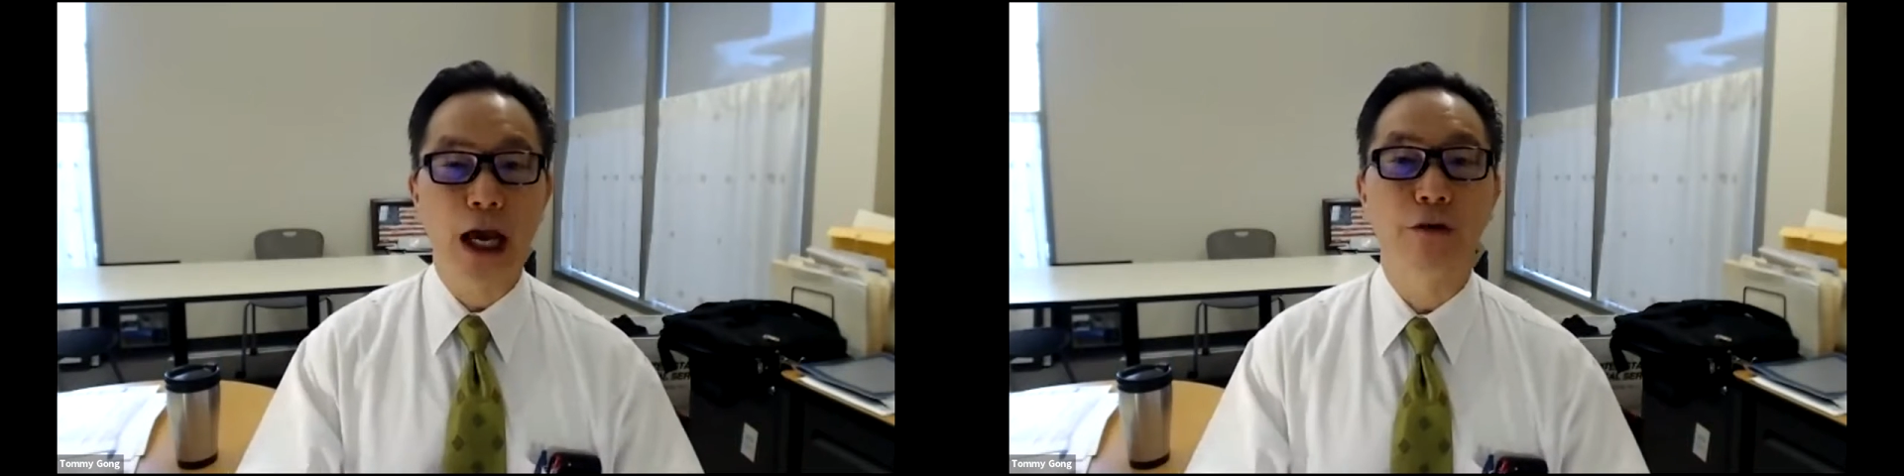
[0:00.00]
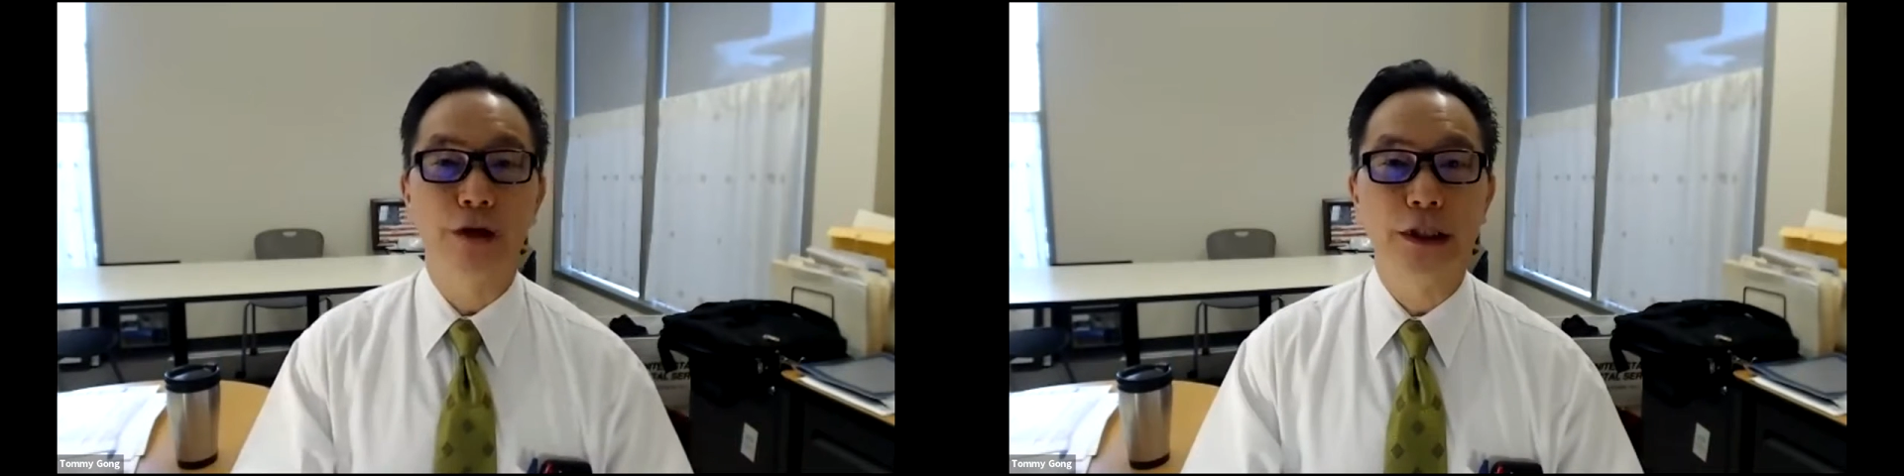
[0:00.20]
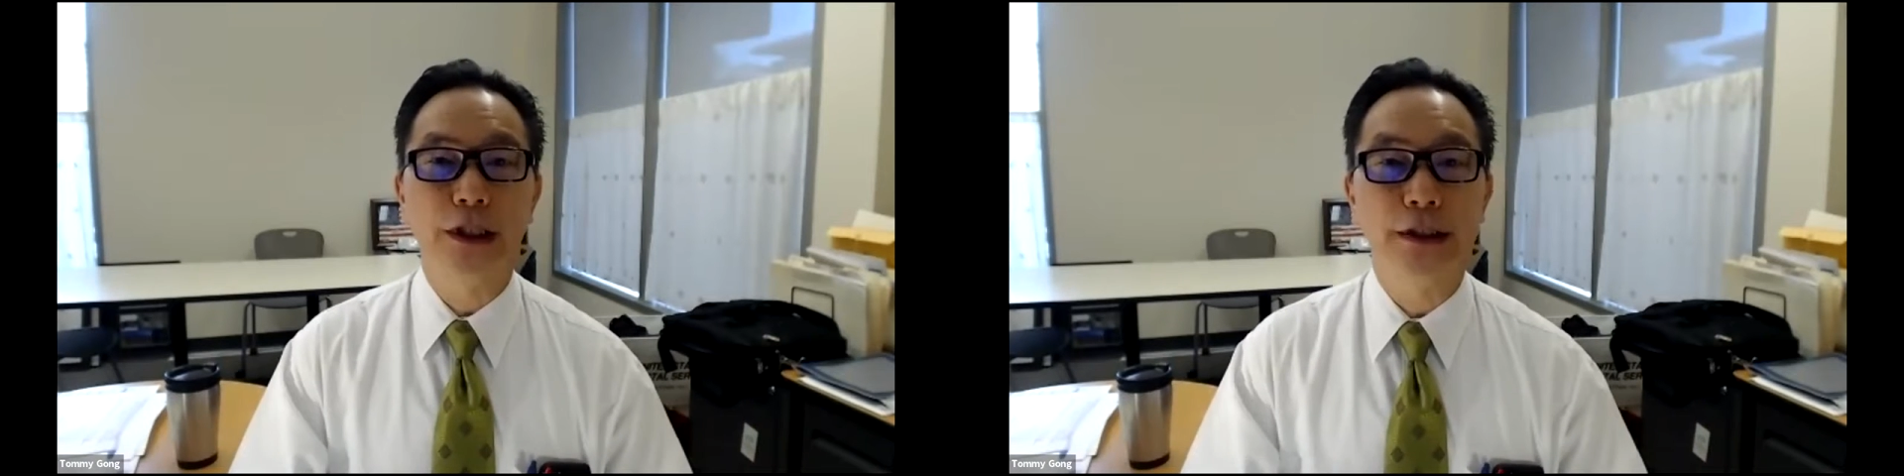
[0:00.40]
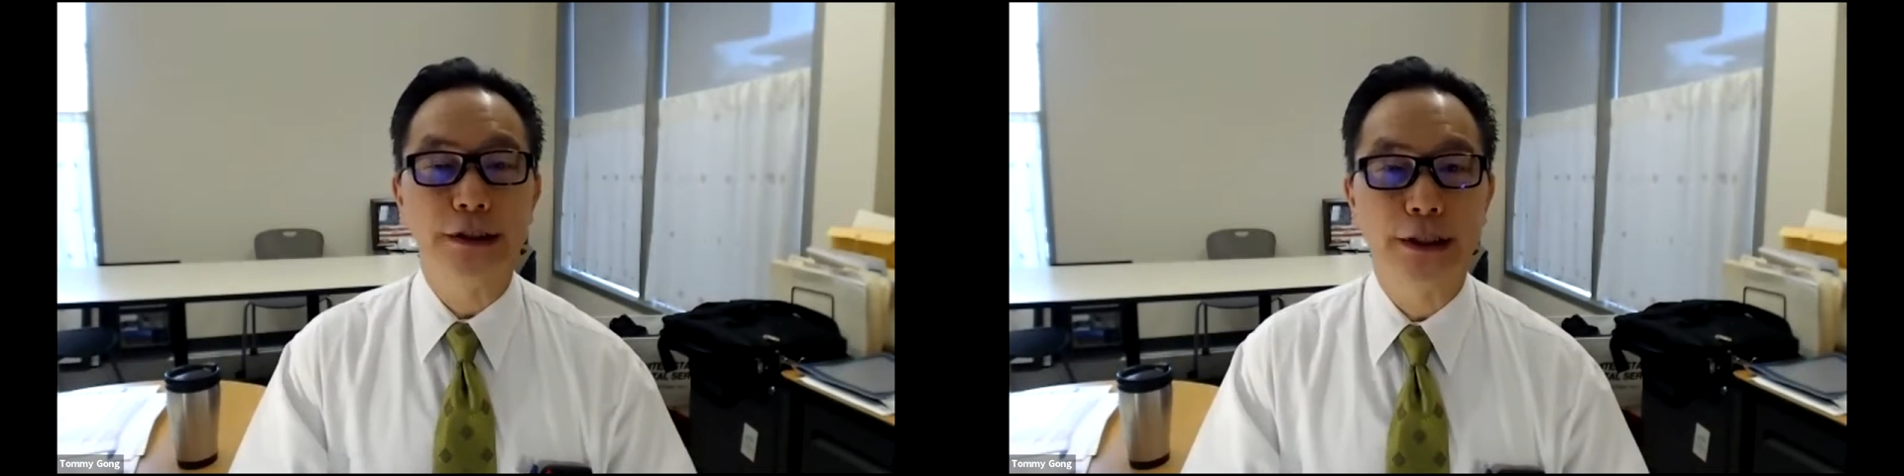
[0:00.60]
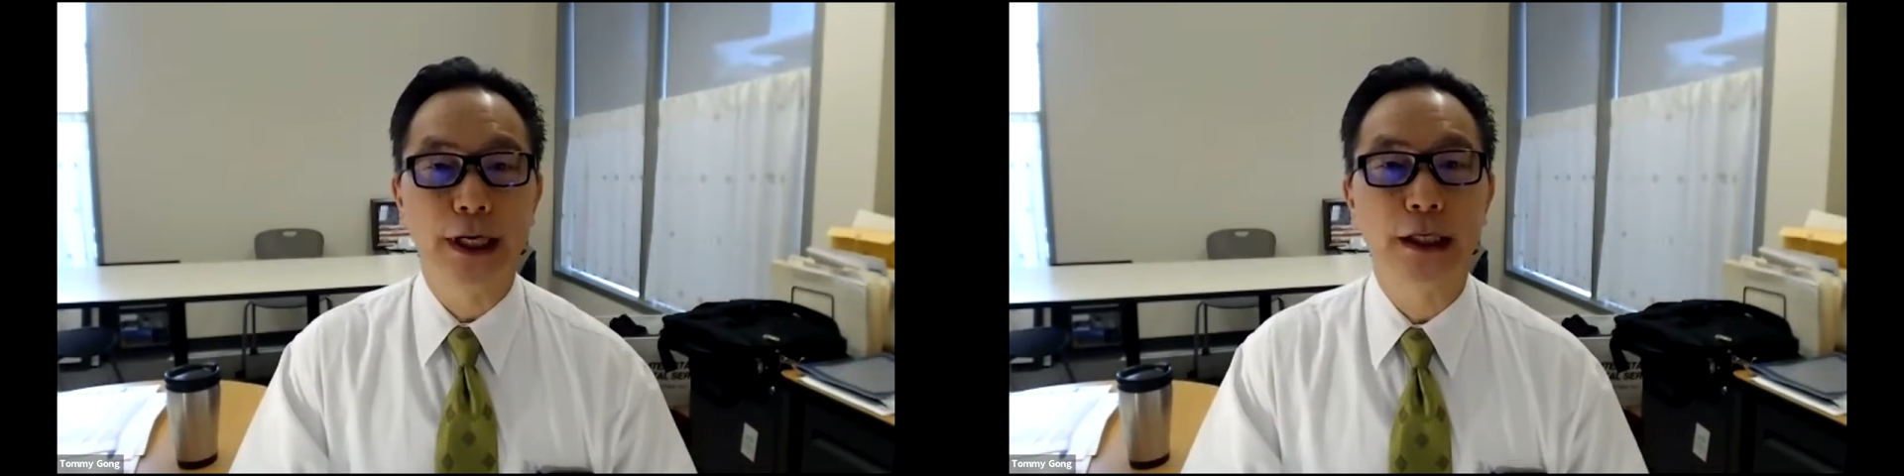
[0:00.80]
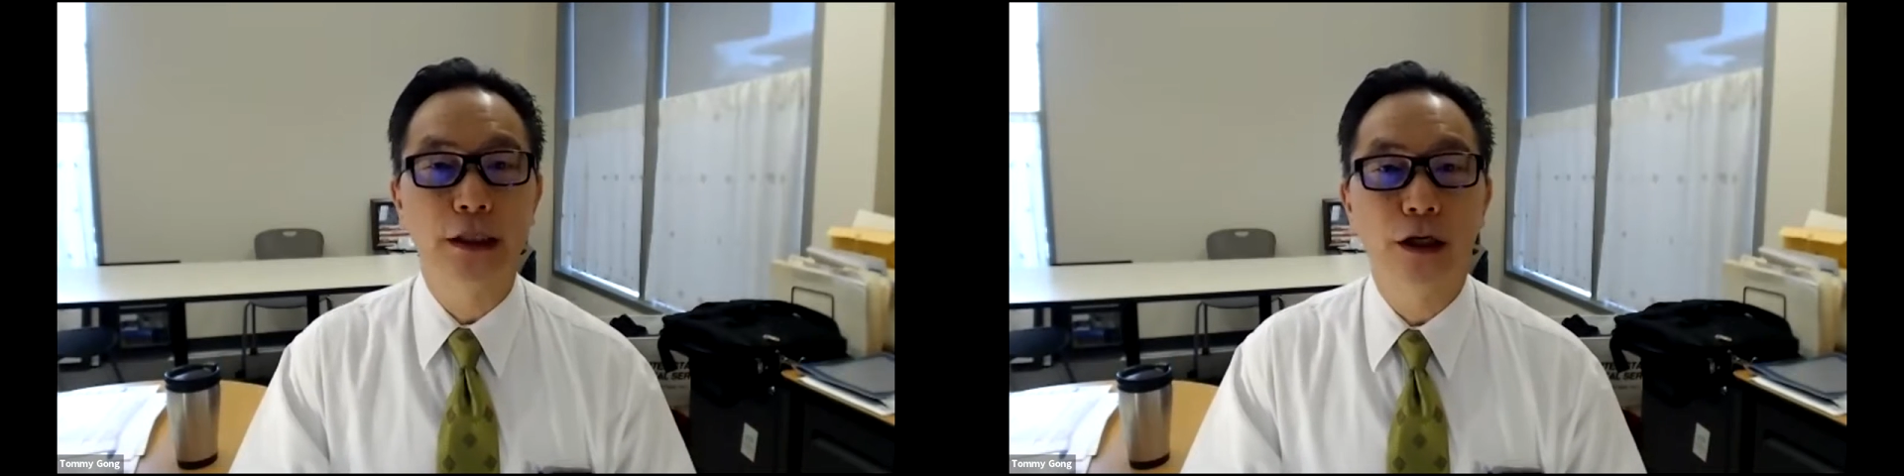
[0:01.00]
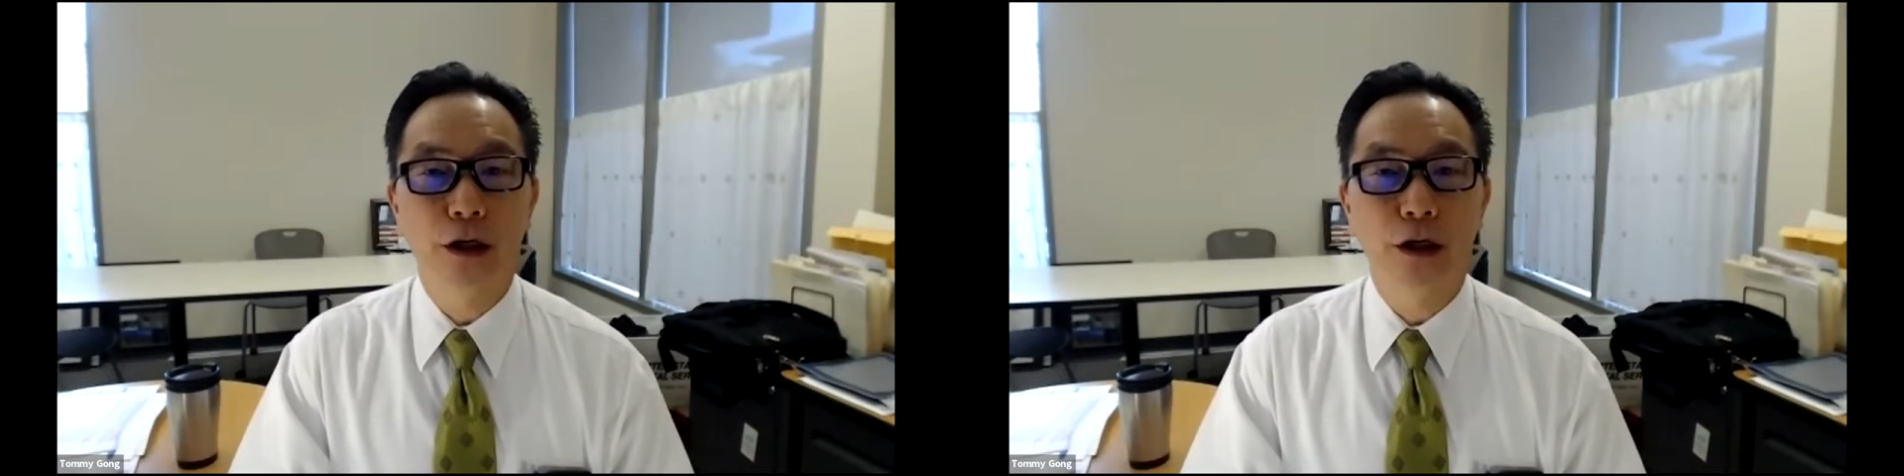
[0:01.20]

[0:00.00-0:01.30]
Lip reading: have within the state,